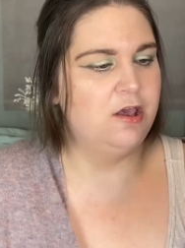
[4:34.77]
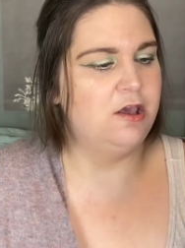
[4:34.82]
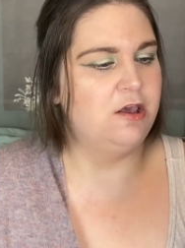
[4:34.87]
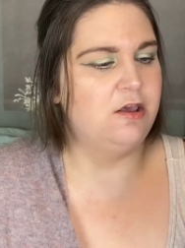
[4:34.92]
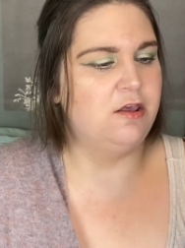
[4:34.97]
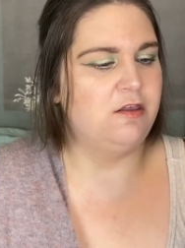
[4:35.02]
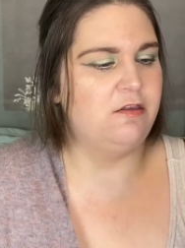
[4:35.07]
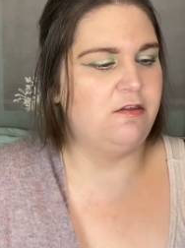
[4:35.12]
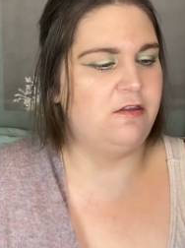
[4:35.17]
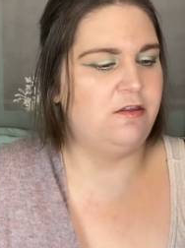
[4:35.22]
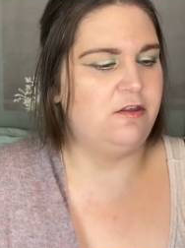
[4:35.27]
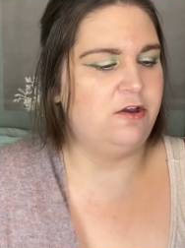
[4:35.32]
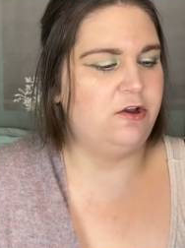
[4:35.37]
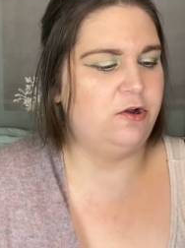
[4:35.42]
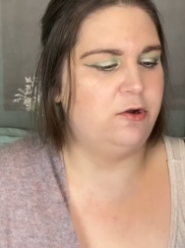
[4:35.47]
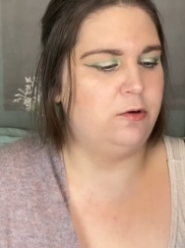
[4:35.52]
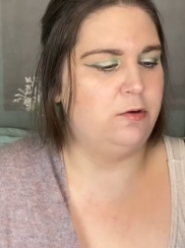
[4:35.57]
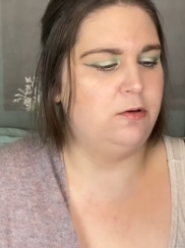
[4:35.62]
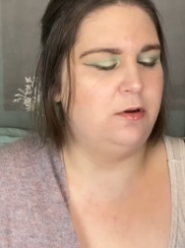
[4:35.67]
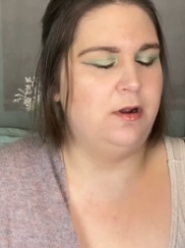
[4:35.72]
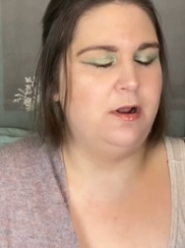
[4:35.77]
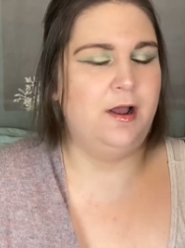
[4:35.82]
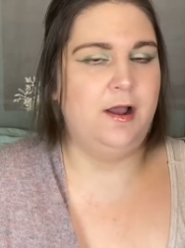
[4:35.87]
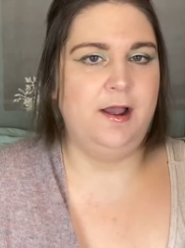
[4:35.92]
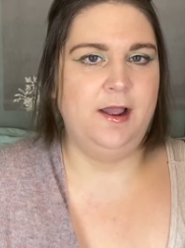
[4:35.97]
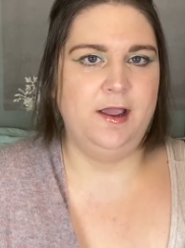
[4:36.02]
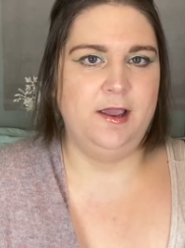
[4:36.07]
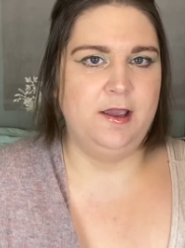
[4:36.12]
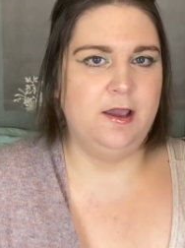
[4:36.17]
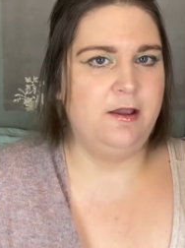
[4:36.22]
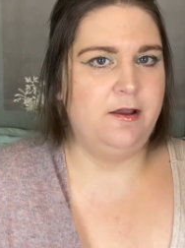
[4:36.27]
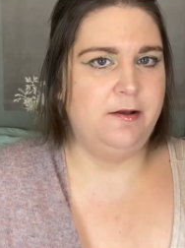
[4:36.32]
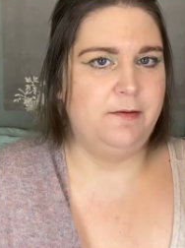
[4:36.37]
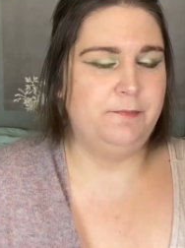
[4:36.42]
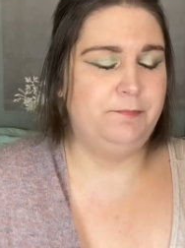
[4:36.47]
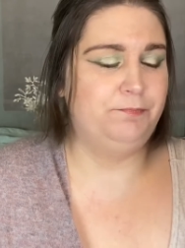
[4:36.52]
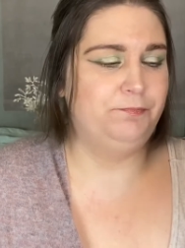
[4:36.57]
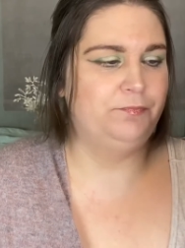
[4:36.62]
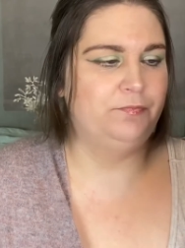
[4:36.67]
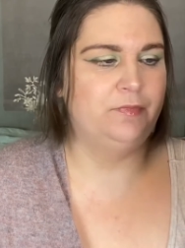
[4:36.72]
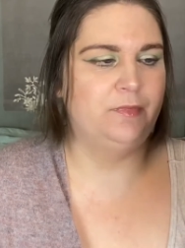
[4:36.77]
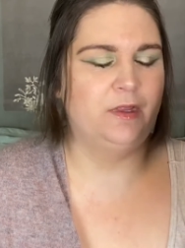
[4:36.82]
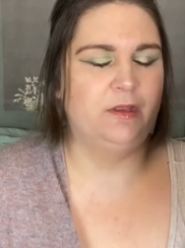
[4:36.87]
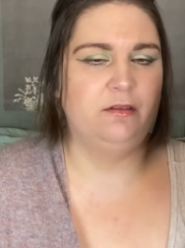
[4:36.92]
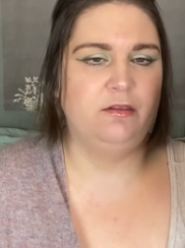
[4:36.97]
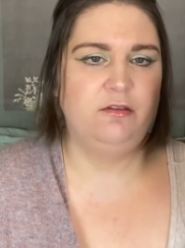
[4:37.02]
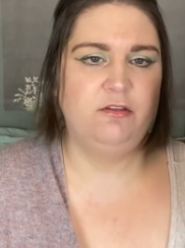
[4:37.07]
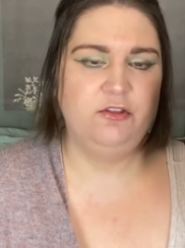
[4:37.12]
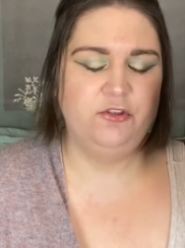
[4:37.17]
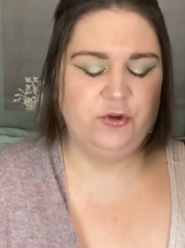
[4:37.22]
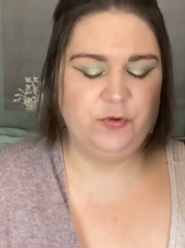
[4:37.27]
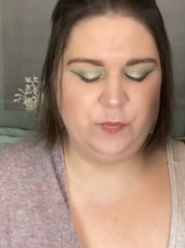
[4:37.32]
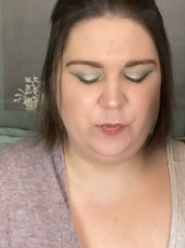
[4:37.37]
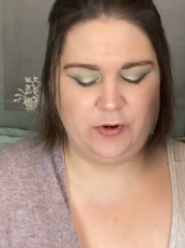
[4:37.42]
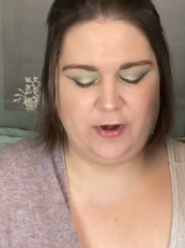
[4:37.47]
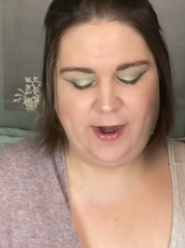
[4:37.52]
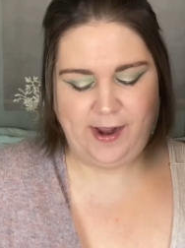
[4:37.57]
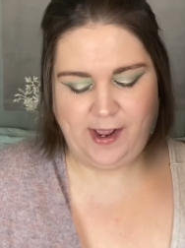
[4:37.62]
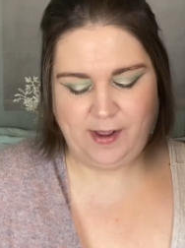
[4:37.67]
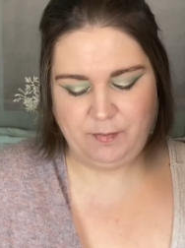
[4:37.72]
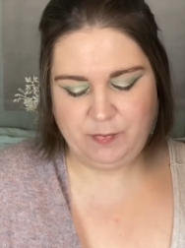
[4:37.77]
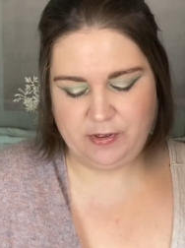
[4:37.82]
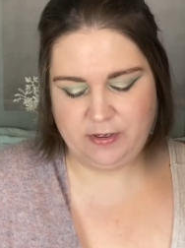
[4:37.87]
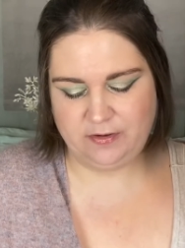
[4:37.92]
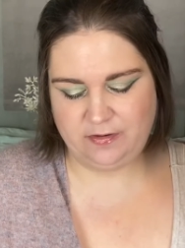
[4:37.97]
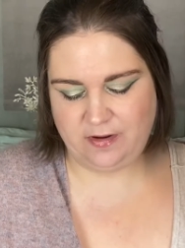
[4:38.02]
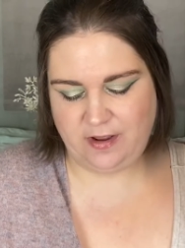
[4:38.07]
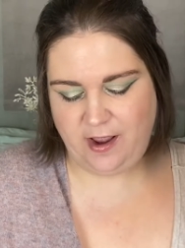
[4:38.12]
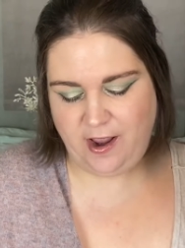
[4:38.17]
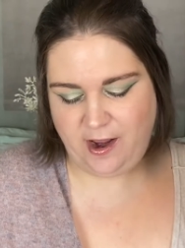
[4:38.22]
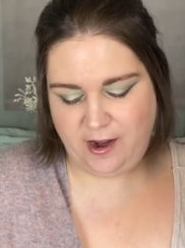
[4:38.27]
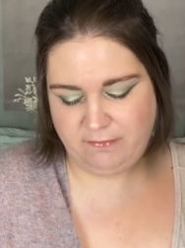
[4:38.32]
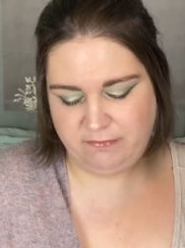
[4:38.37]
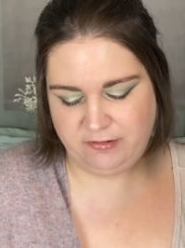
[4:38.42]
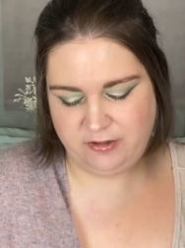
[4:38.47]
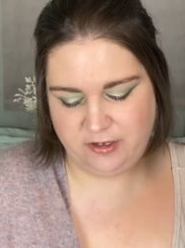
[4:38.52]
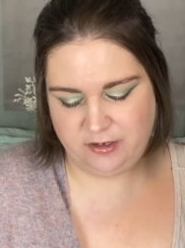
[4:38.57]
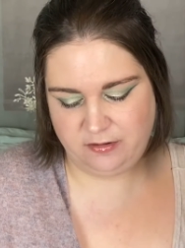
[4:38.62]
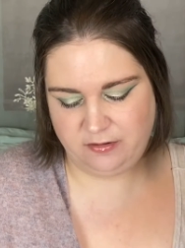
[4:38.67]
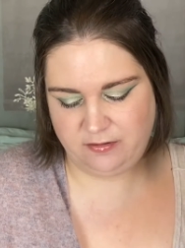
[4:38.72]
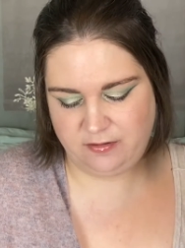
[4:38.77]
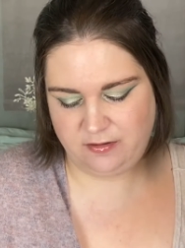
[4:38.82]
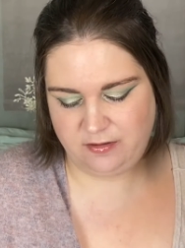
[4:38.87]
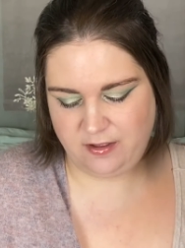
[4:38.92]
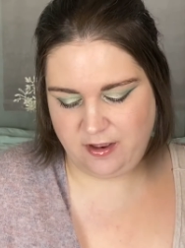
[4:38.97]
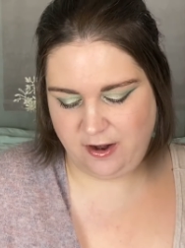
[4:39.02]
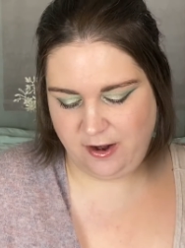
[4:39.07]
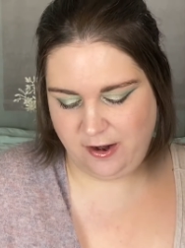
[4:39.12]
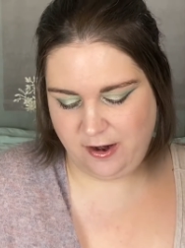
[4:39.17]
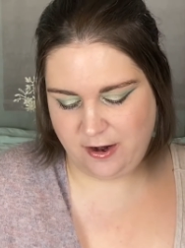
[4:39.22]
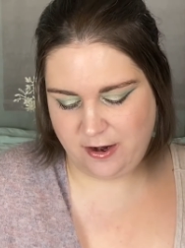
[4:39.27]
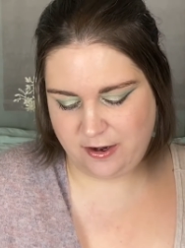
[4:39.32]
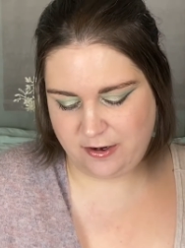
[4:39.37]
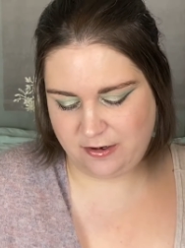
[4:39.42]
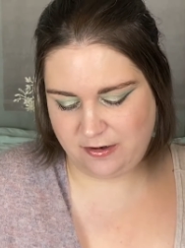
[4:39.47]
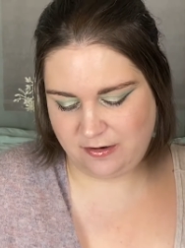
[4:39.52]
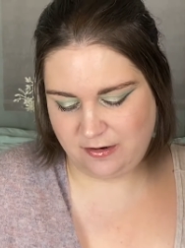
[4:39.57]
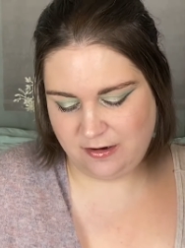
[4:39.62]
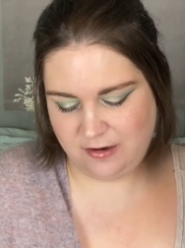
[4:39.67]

So I am super happy to have this and